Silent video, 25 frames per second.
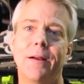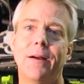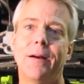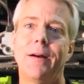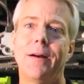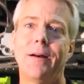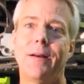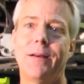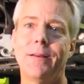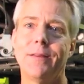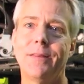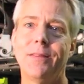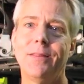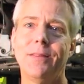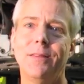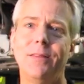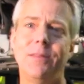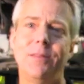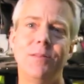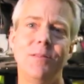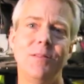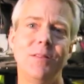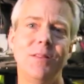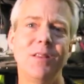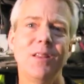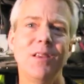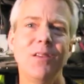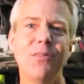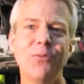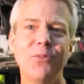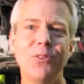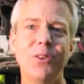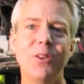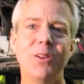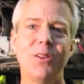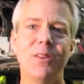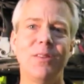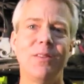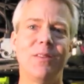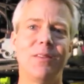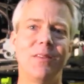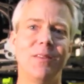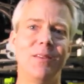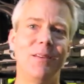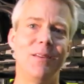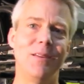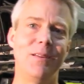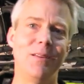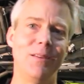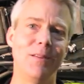Uh, lifting
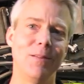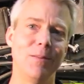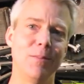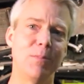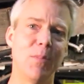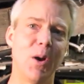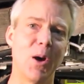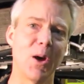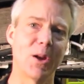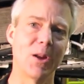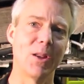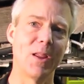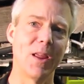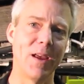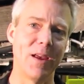the Model